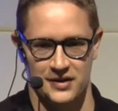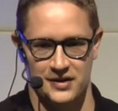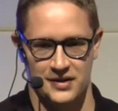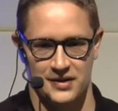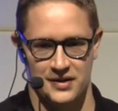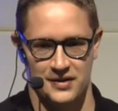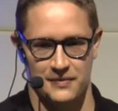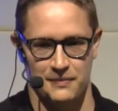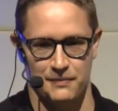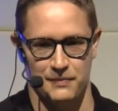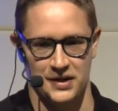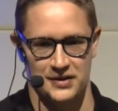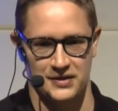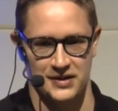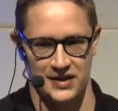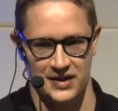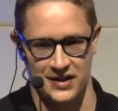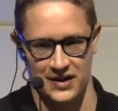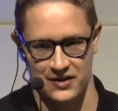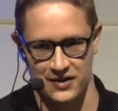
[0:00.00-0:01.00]
but they
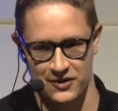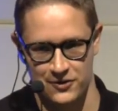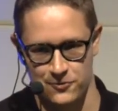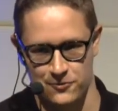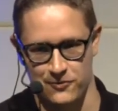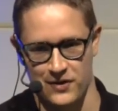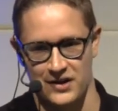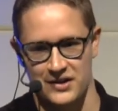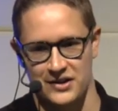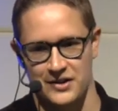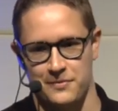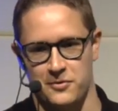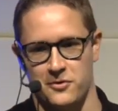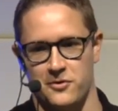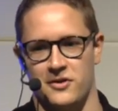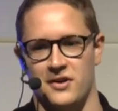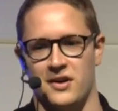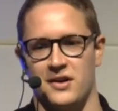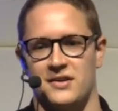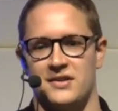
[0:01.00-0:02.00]
cannot run the
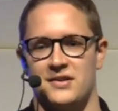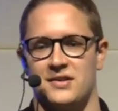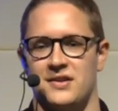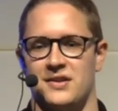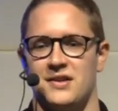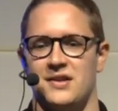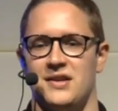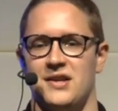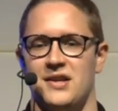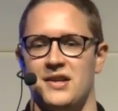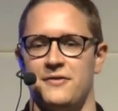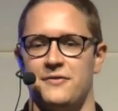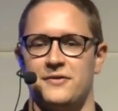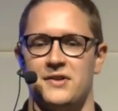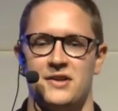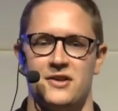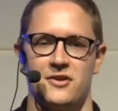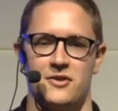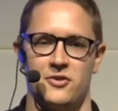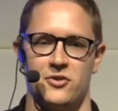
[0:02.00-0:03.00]
product if they
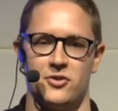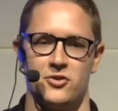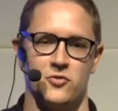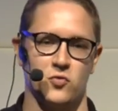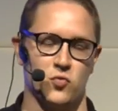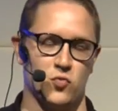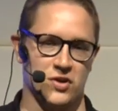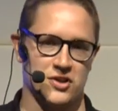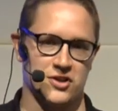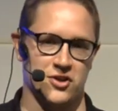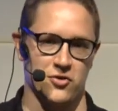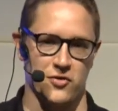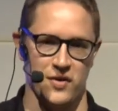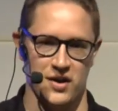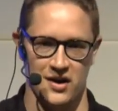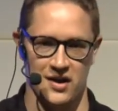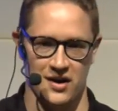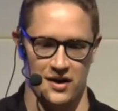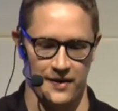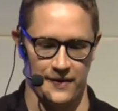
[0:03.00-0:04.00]
don't know what's going
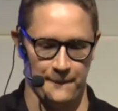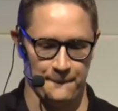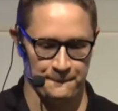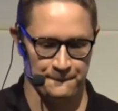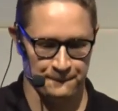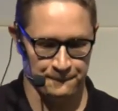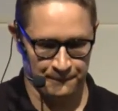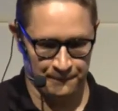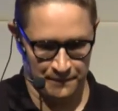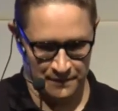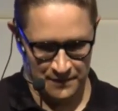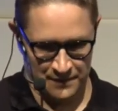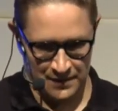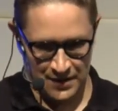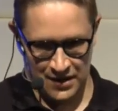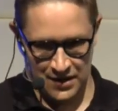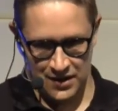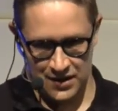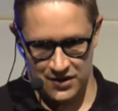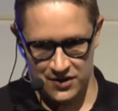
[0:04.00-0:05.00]
on.
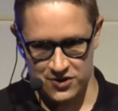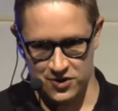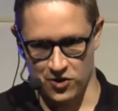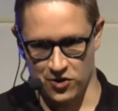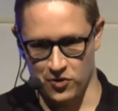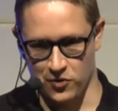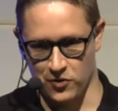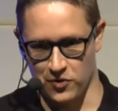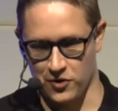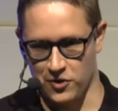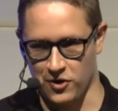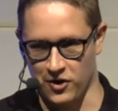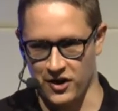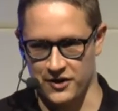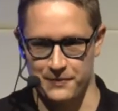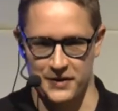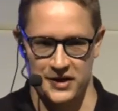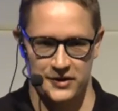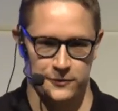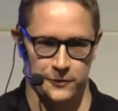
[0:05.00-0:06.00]
So collect
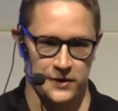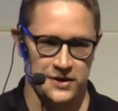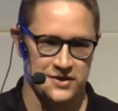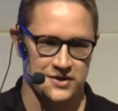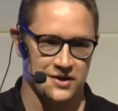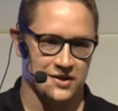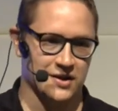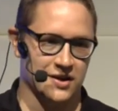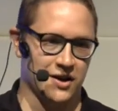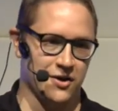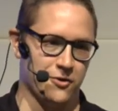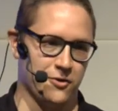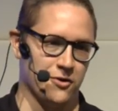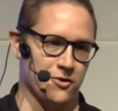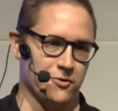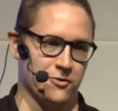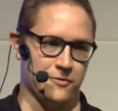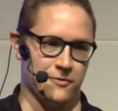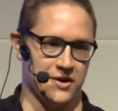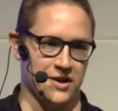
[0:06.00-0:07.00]
metrics, how
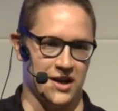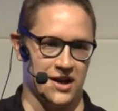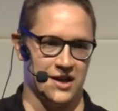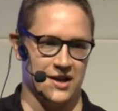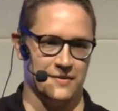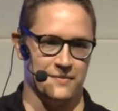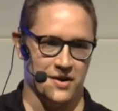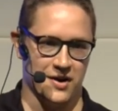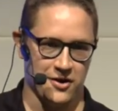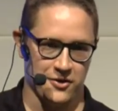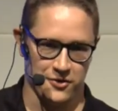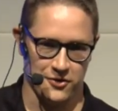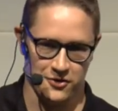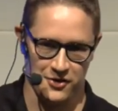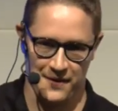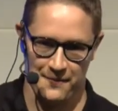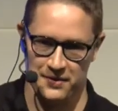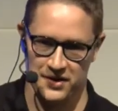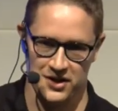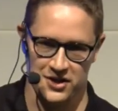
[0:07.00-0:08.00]
your game, how your
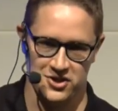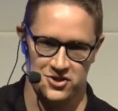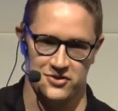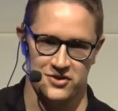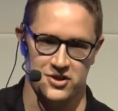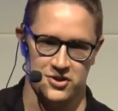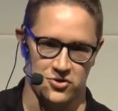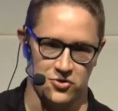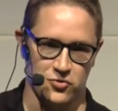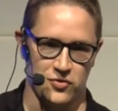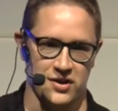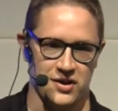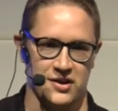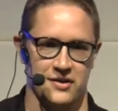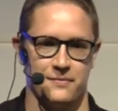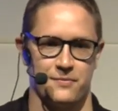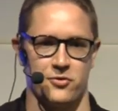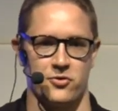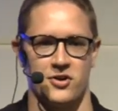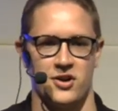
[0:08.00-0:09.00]
application is doing in
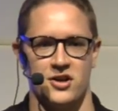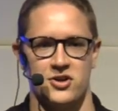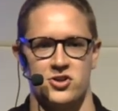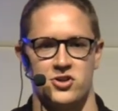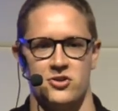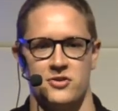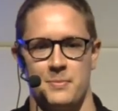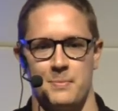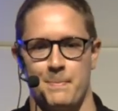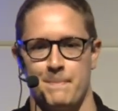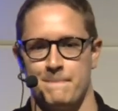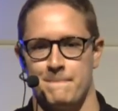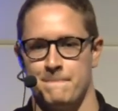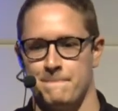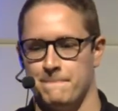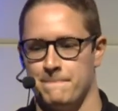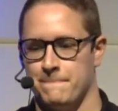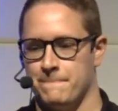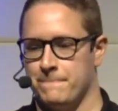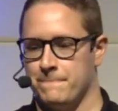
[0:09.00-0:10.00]
production,
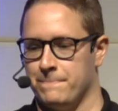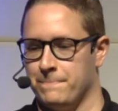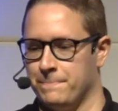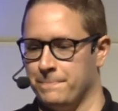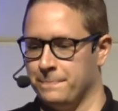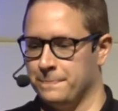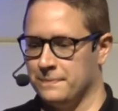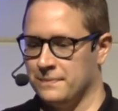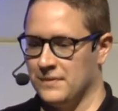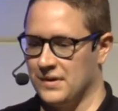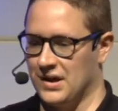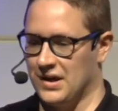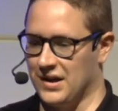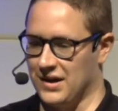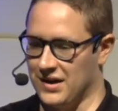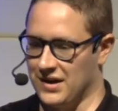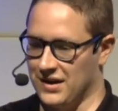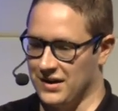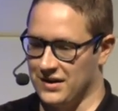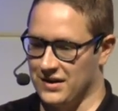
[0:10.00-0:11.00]

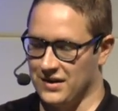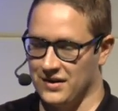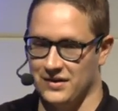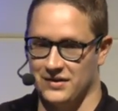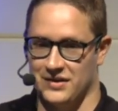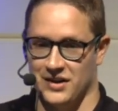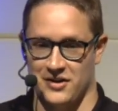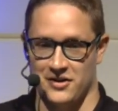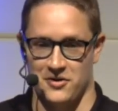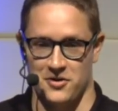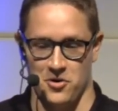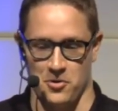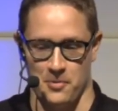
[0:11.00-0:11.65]
and then you know.